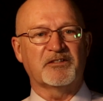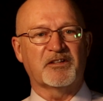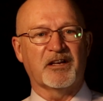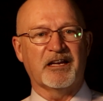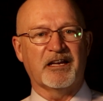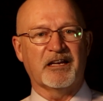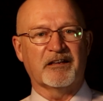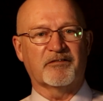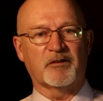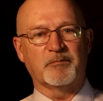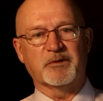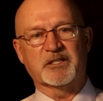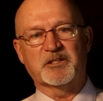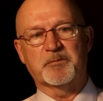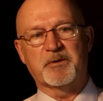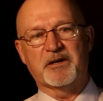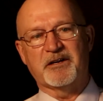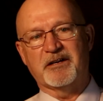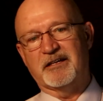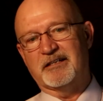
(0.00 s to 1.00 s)
might be saying
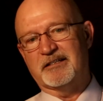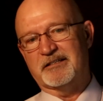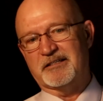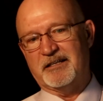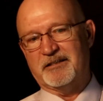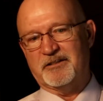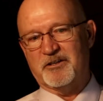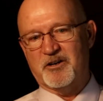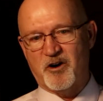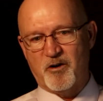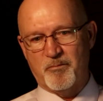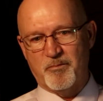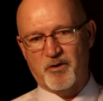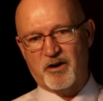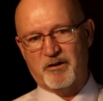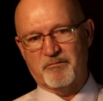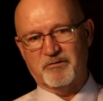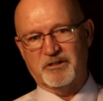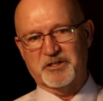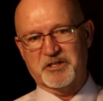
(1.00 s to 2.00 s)
from experience that the
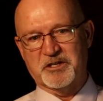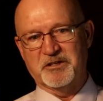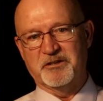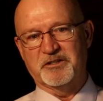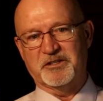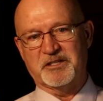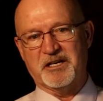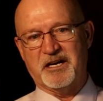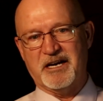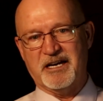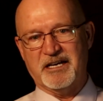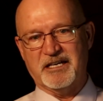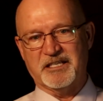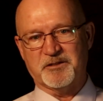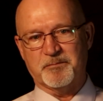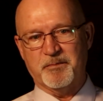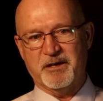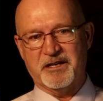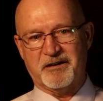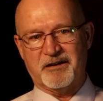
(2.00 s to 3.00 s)
homeowner will choose the
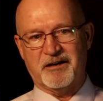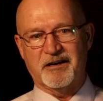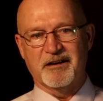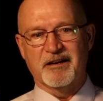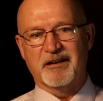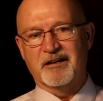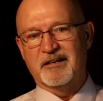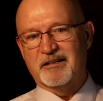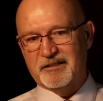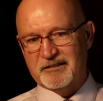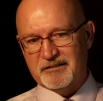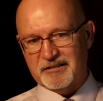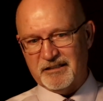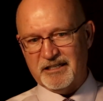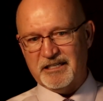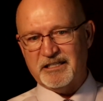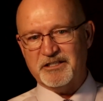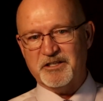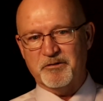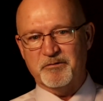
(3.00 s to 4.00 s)
highest bidder,
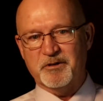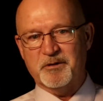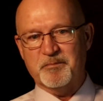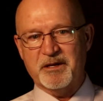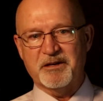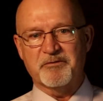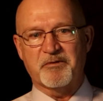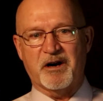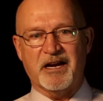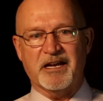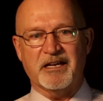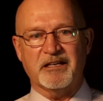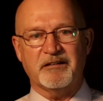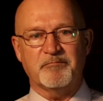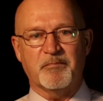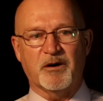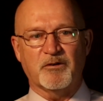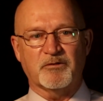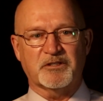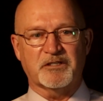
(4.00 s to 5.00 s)
and you would be
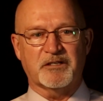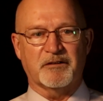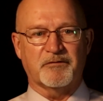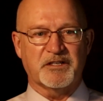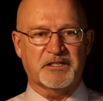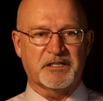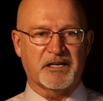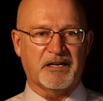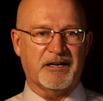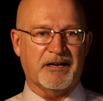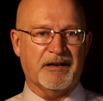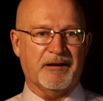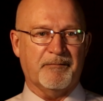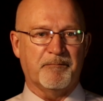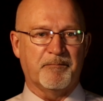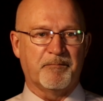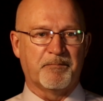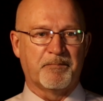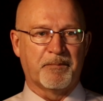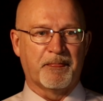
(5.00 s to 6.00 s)
right most of the
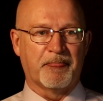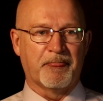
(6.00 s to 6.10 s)
time.